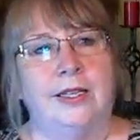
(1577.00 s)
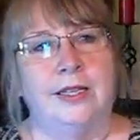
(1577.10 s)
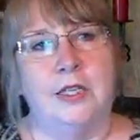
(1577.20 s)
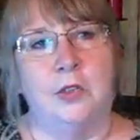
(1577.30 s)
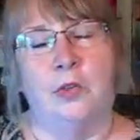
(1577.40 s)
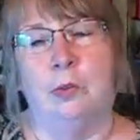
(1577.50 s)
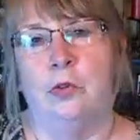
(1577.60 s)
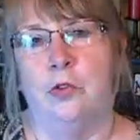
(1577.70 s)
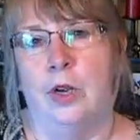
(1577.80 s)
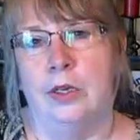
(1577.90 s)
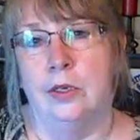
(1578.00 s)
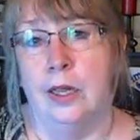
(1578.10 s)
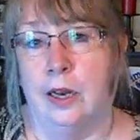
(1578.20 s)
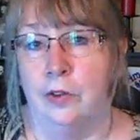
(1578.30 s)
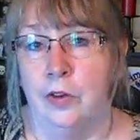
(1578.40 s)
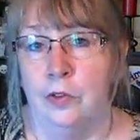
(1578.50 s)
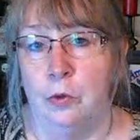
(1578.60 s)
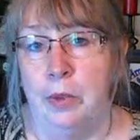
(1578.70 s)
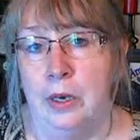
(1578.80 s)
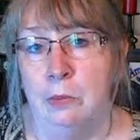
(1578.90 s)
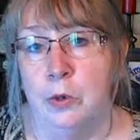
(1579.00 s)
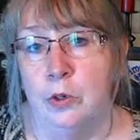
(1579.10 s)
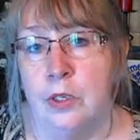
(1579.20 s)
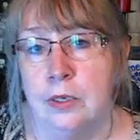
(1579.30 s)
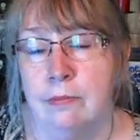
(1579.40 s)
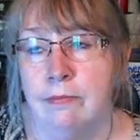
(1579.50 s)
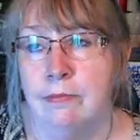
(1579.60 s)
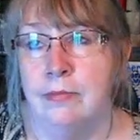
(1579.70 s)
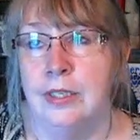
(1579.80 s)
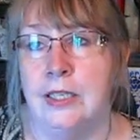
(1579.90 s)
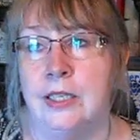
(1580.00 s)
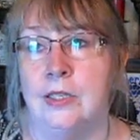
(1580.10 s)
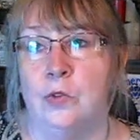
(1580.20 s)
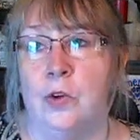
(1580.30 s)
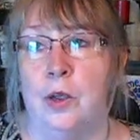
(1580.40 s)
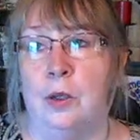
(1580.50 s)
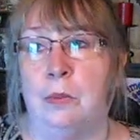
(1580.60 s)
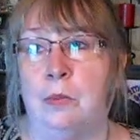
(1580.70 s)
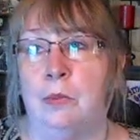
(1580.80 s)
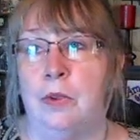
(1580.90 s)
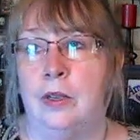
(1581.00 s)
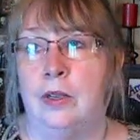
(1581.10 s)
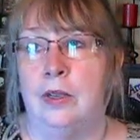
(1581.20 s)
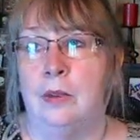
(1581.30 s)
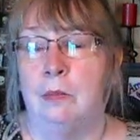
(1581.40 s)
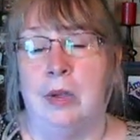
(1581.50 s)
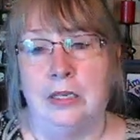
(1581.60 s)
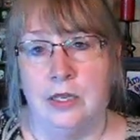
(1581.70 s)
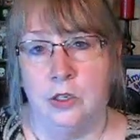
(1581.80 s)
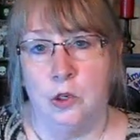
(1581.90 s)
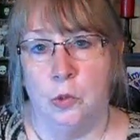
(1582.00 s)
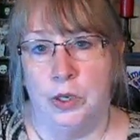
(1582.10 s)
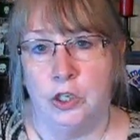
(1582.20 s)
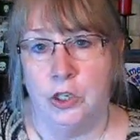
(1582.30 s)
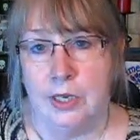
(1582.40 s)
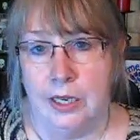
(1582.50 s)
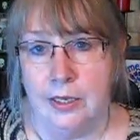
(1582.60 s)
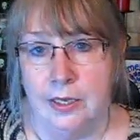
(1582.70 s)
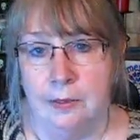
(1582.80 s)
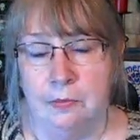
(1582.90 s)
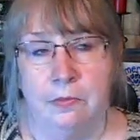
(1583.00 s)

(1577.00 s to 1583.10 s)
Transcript: this is from a friend that I've never met in person. This is from my sister witch, Stacy